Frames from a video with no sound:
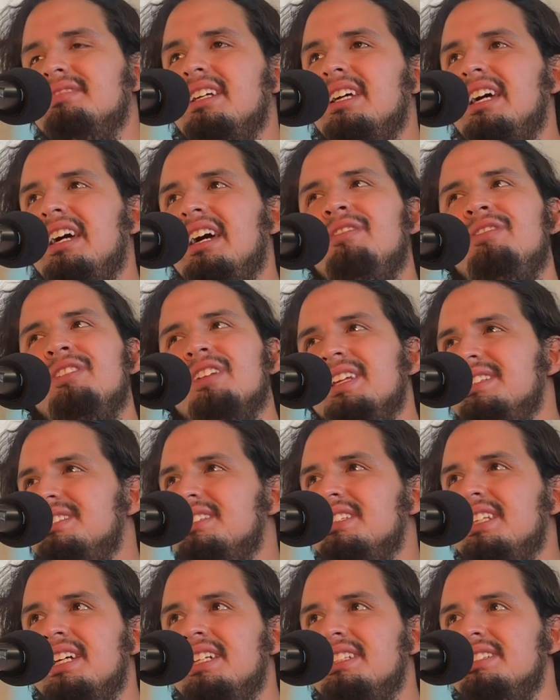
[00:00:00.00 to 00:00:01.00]
I feel like it's
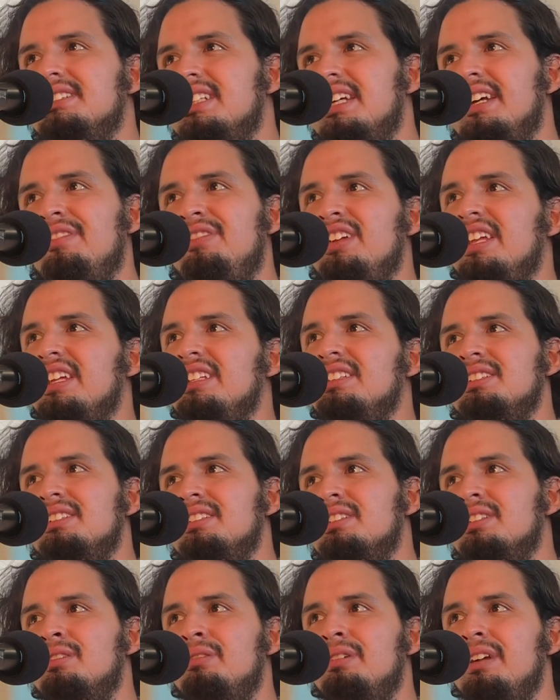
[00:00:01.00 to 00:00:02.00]
last. I feel like the
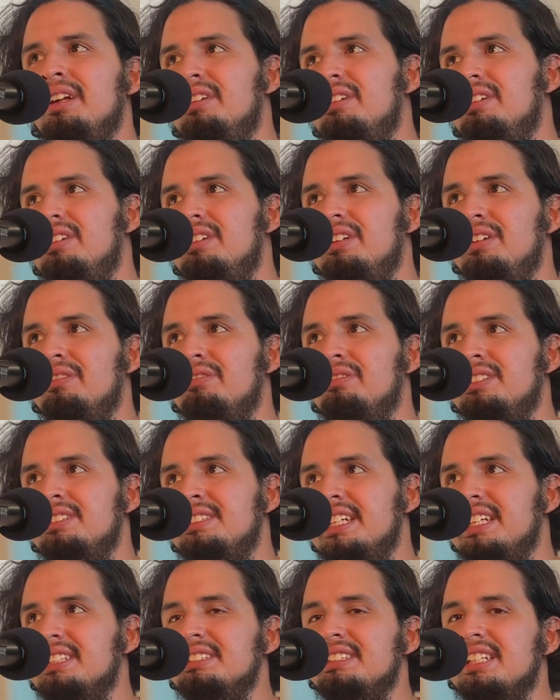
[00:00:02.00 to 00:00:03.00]
creator of
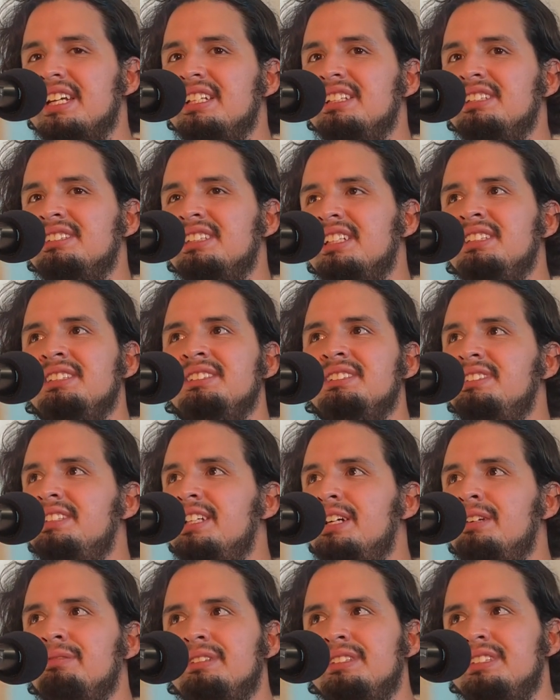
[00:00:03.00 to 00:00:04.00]
Attack on Titan said he's
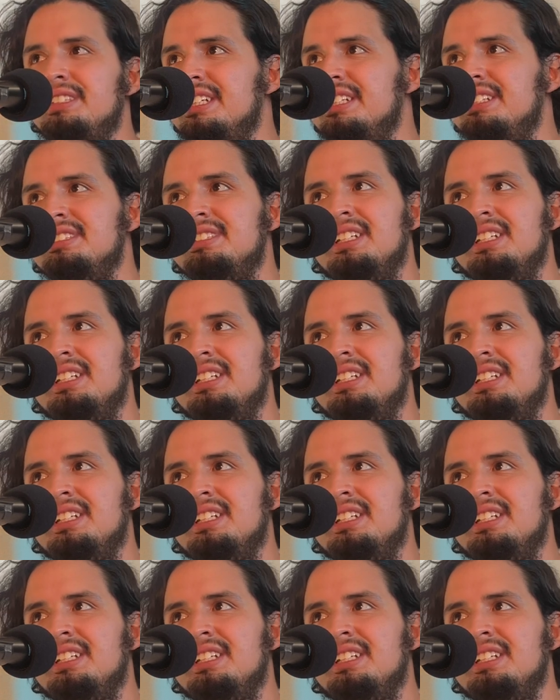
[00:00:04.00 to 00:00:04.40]
done with Attack on Titan.